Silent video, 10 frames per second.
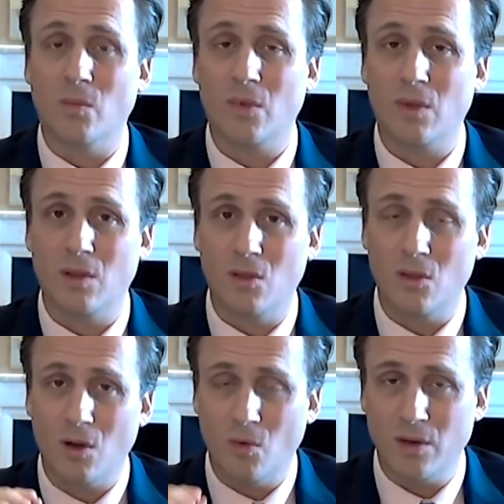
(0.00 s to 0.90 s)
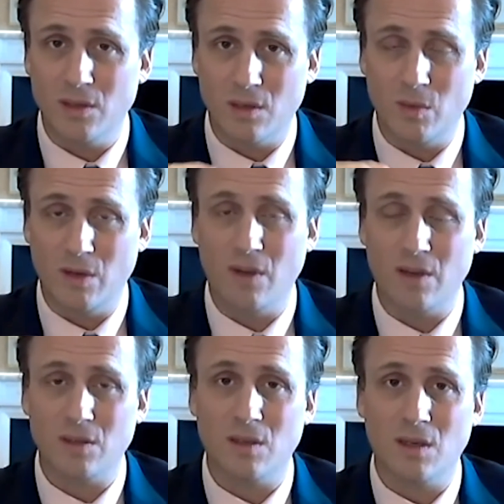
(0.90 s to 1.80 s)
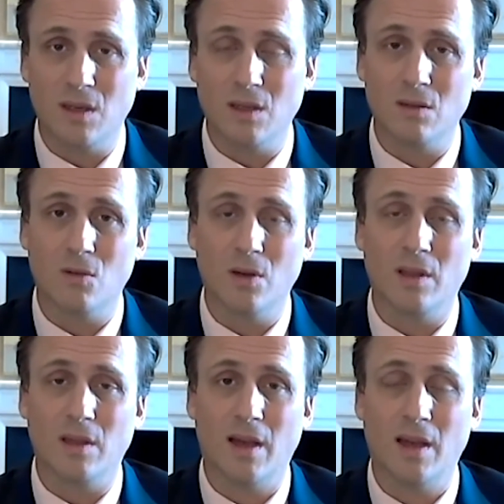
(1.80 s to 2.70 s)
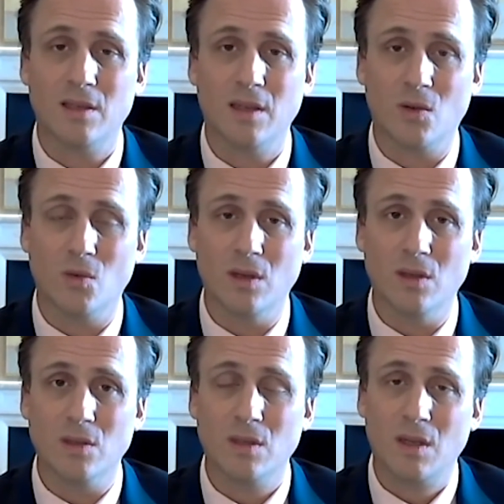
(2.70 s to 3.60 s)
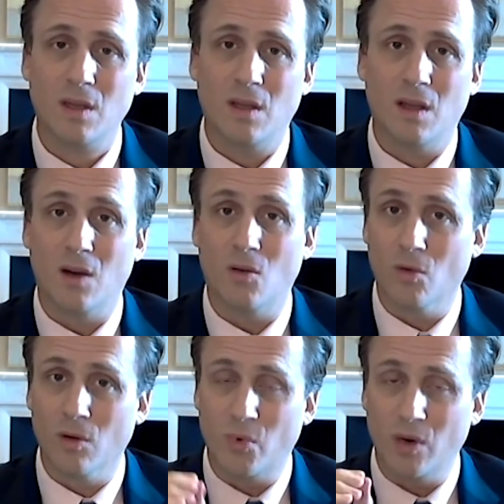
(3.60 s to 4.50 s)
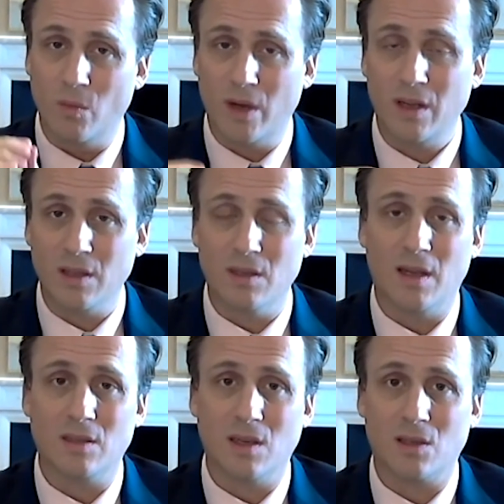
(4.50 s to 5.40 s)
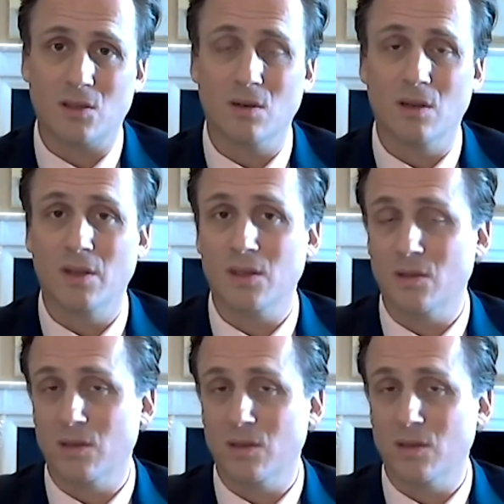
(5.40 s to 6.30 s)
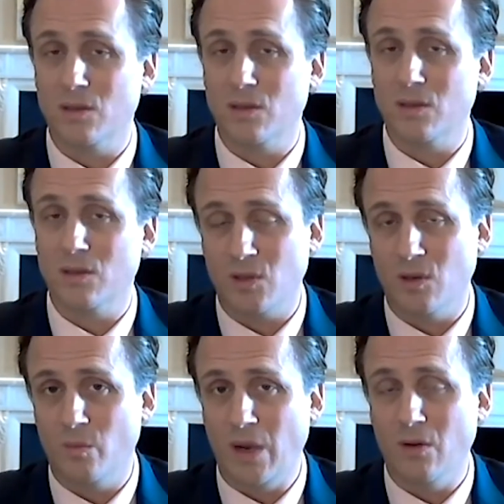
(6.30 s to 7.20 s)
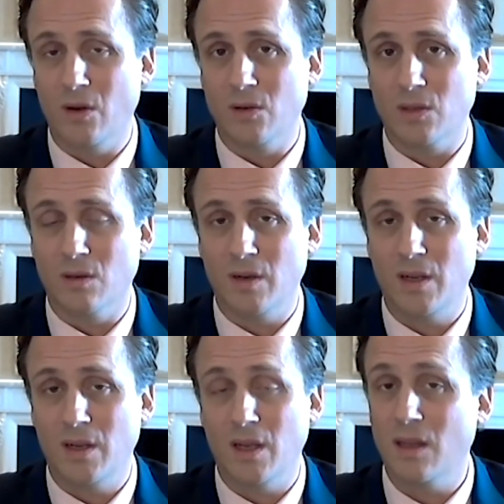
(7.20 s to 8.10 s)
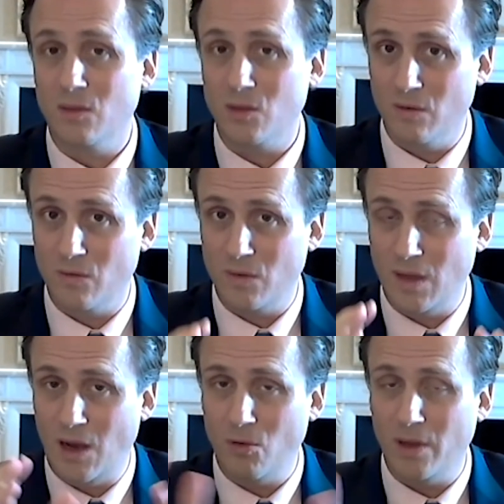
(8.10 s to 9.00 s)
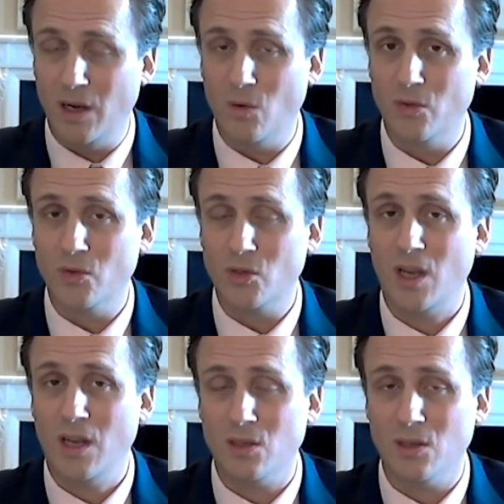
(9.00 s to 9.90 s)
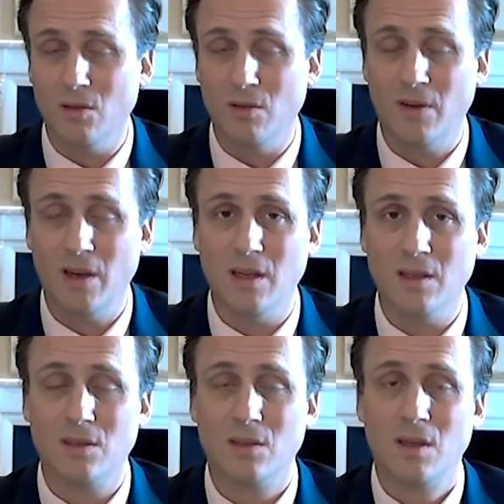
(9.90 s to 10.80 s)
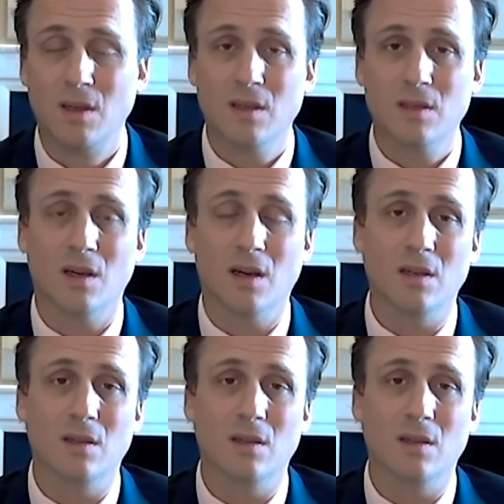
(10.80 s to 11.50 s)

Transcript: no one is going to be investing in oil and gas equities or putting money into that sector unless there's a number of sort of barriers that are hit, and sort of outlining what those changes are on the finance side